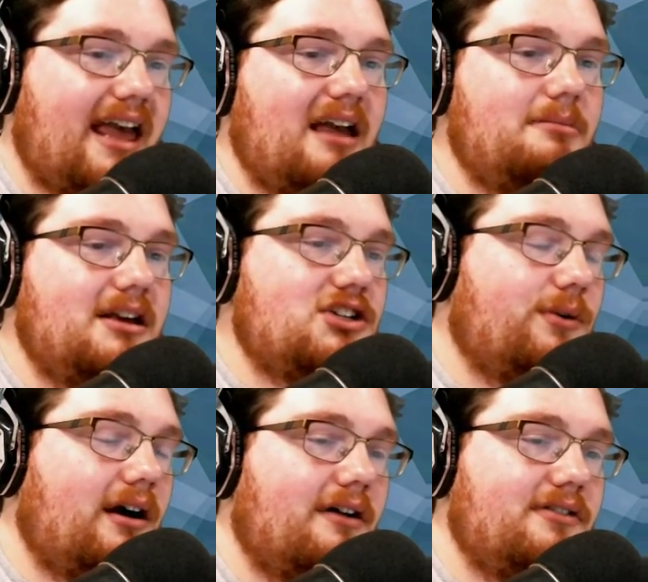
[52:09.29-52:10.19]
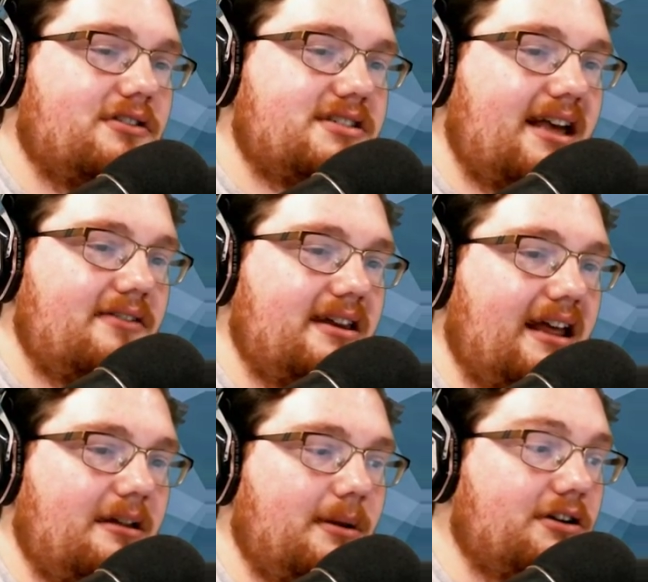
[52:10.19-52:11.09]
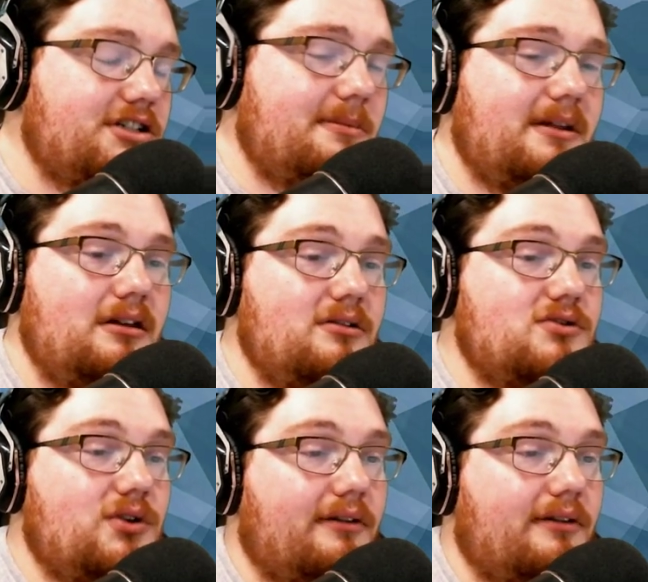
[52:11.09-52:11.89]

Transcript: A M D showing off your seven nanometer G P Us,